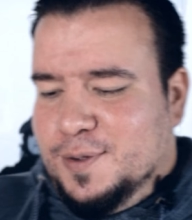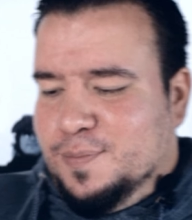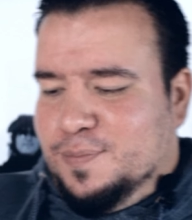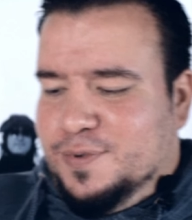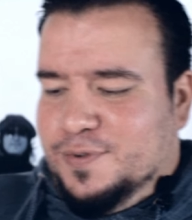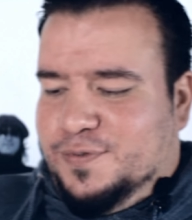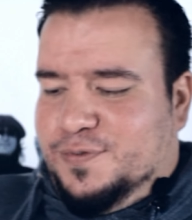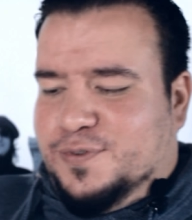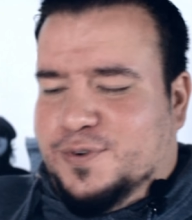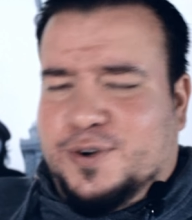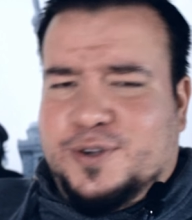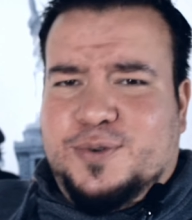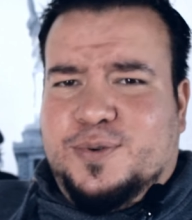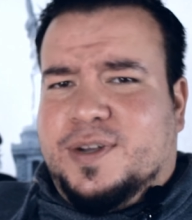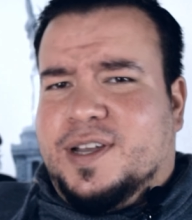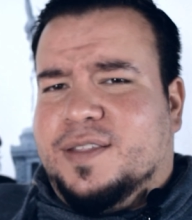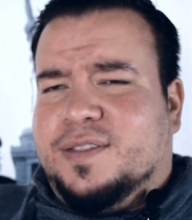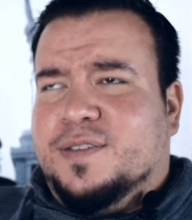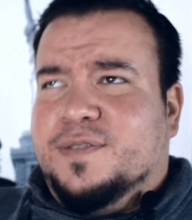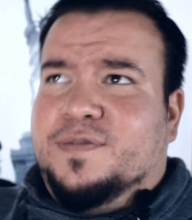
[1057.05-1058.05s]
before you
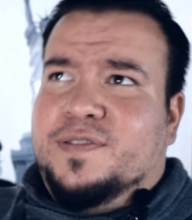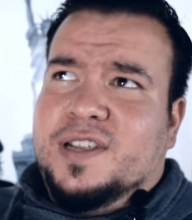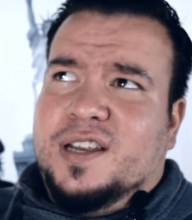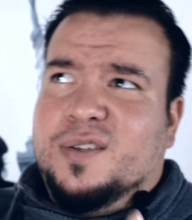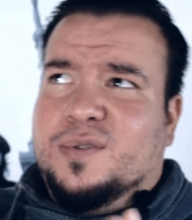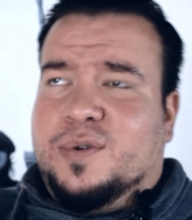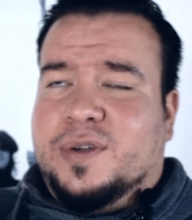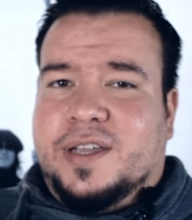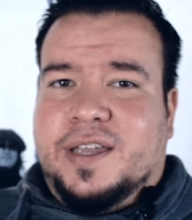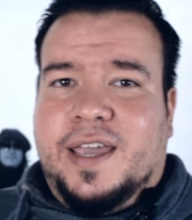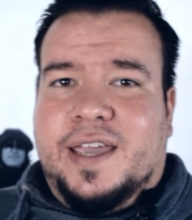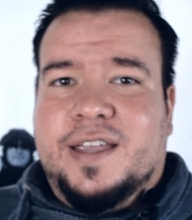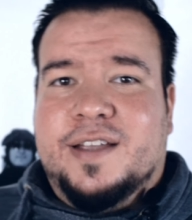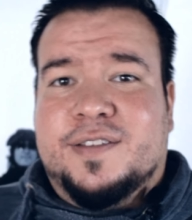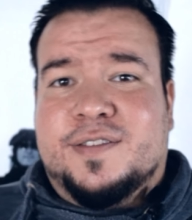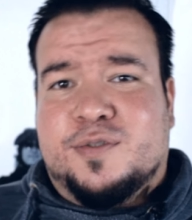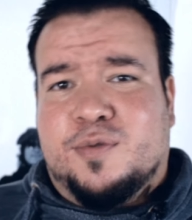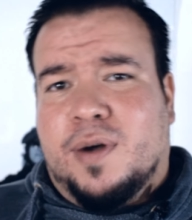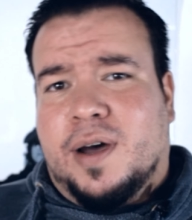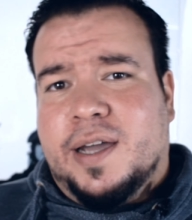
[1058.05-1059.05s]
got the feeling, okay,
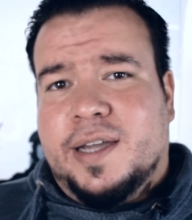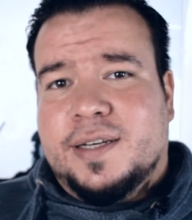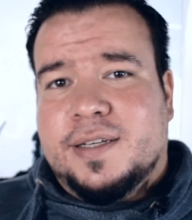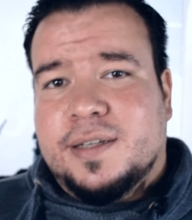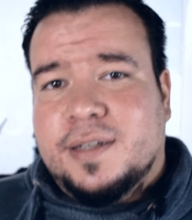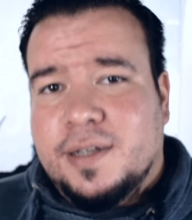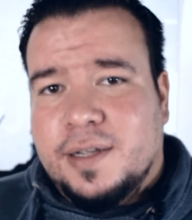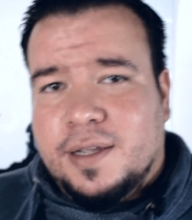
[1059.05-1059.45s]
it's right.